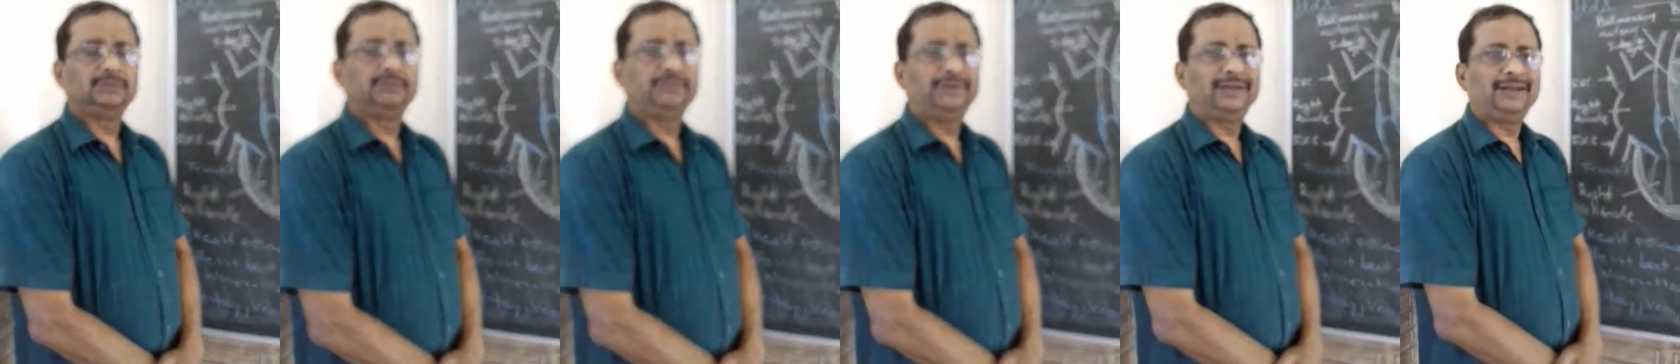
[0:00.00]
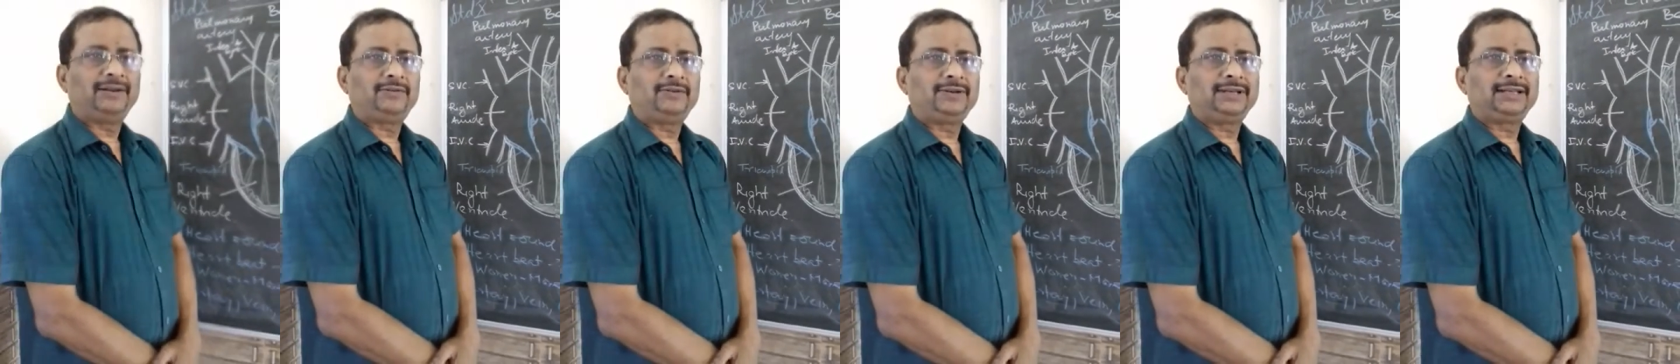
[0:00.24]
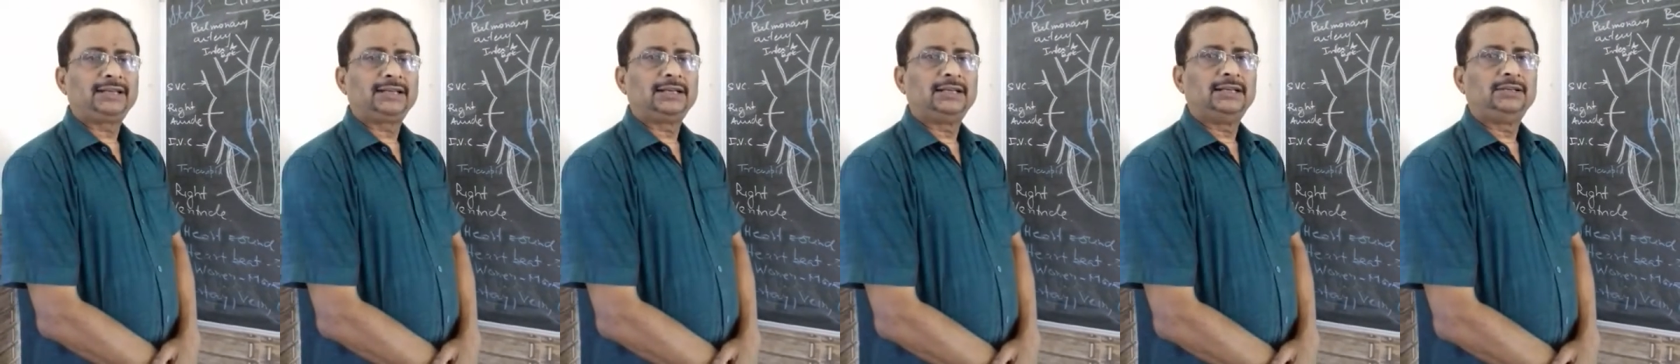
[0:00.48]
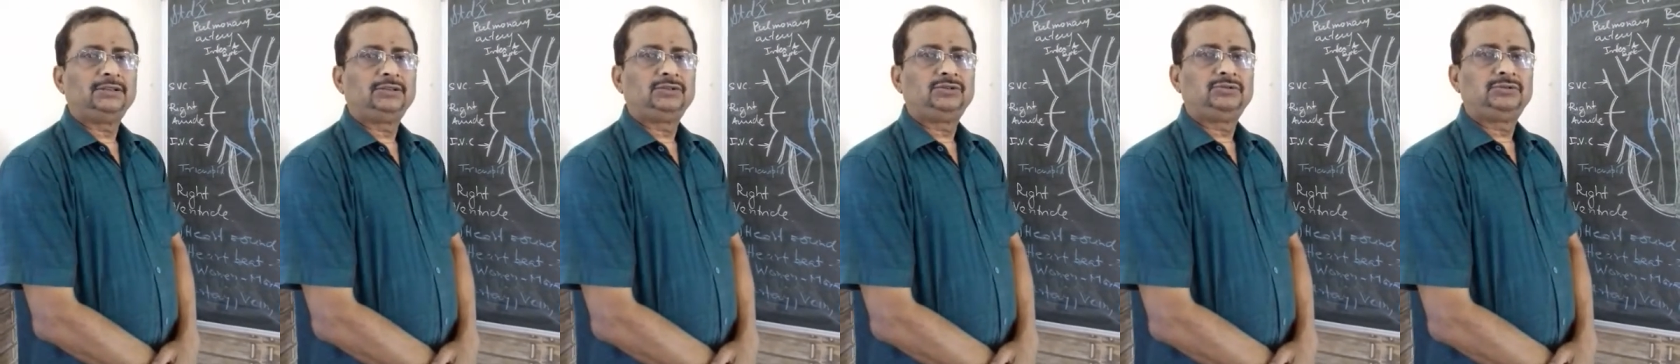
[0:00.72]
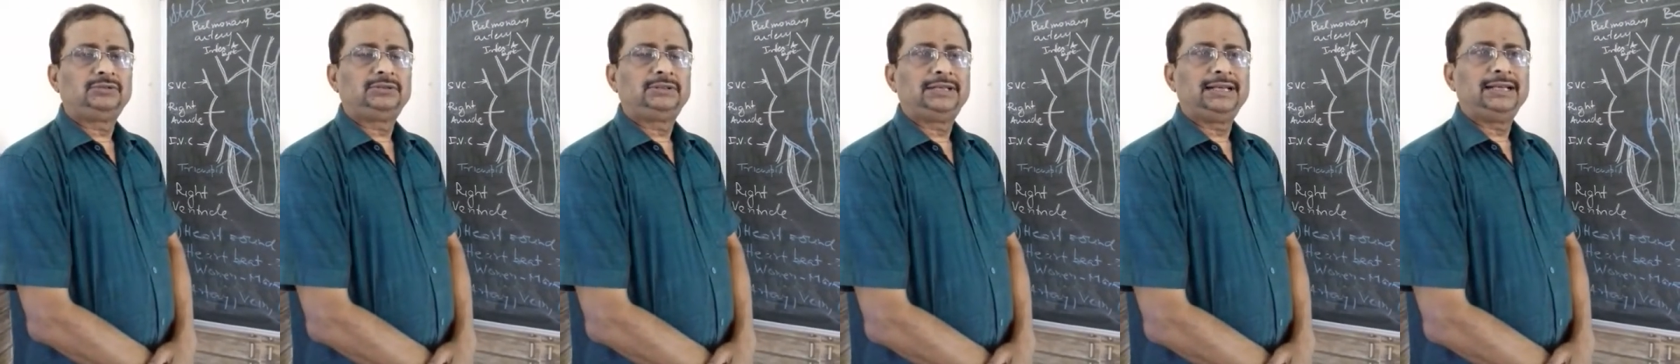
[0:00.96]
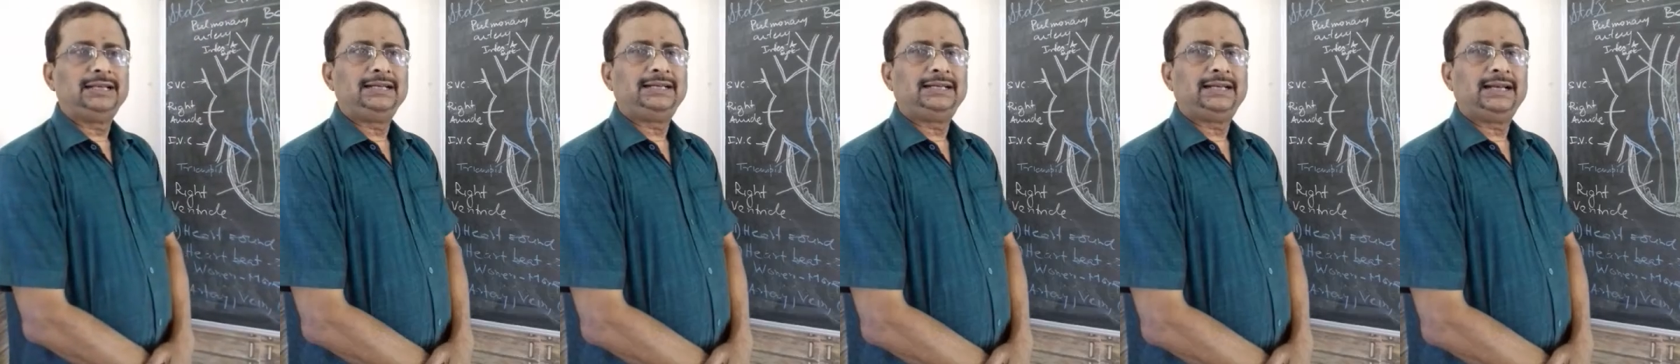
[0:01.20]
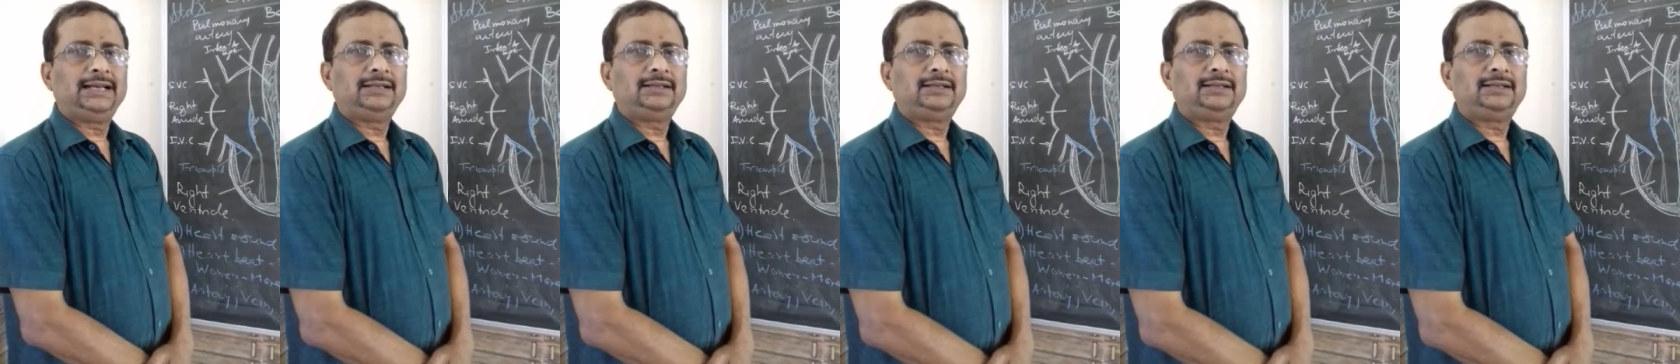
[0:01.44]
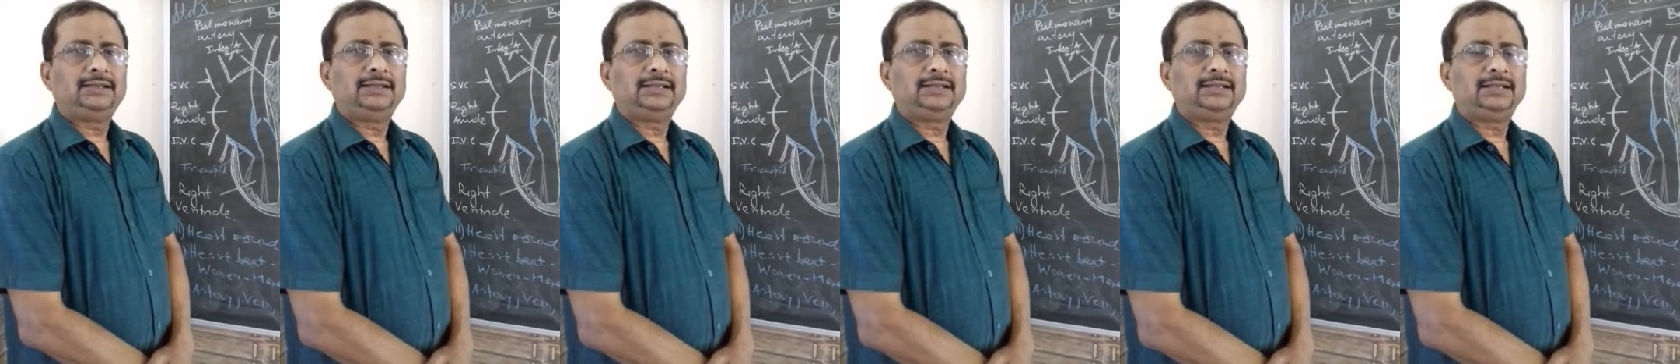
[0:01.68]
ventricle tilted
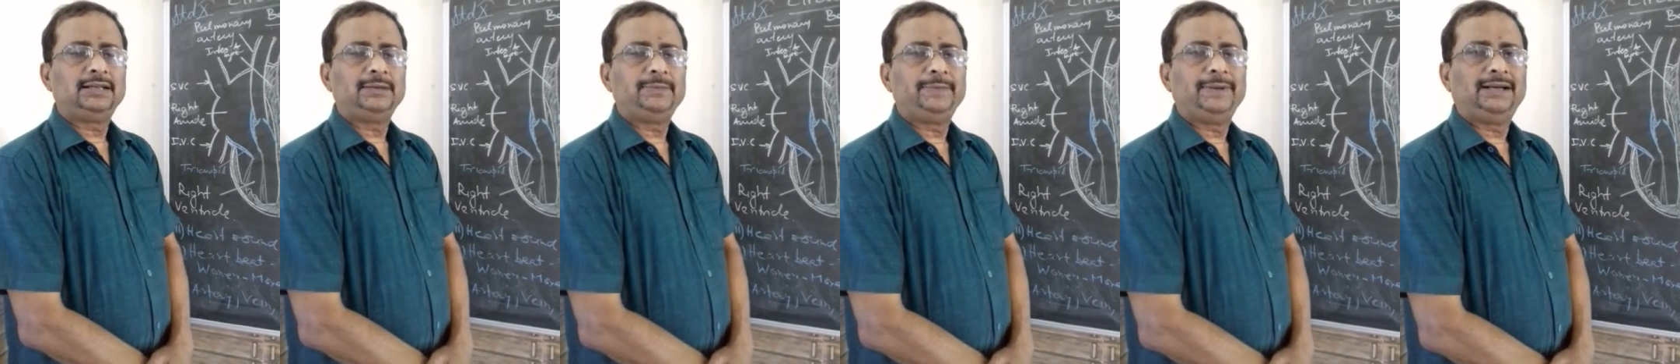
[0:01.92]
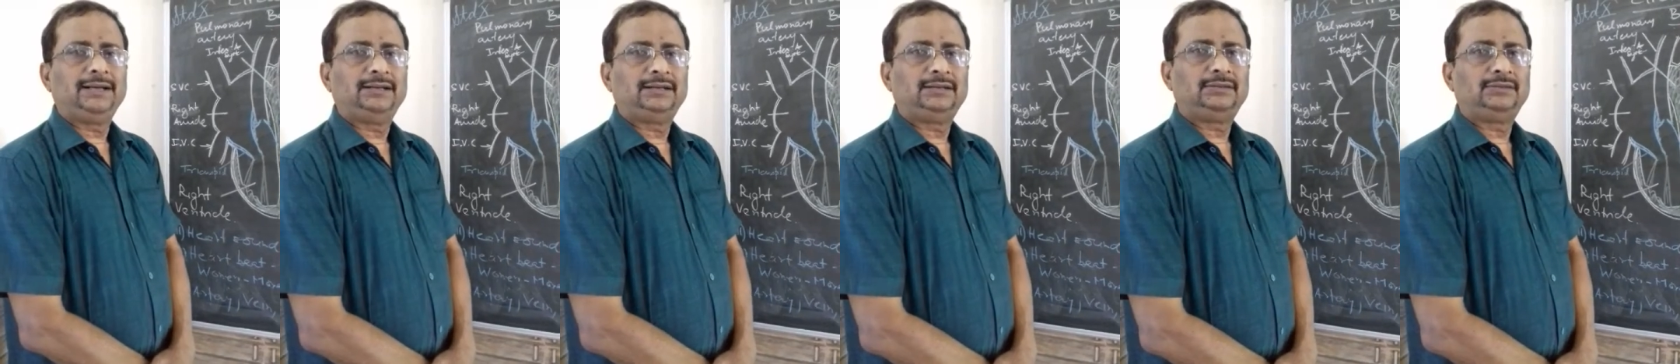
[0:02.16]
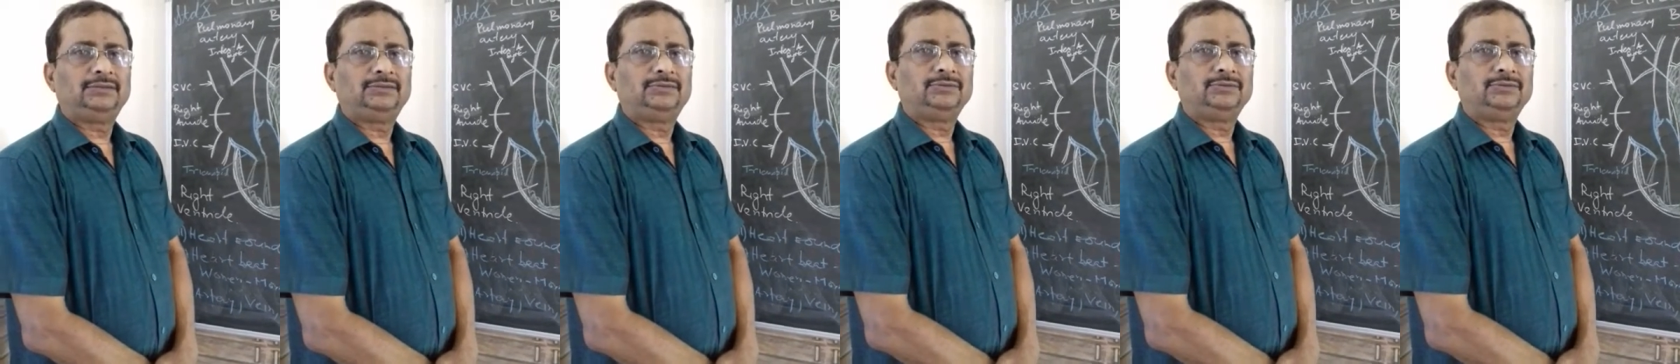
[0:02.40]
little bit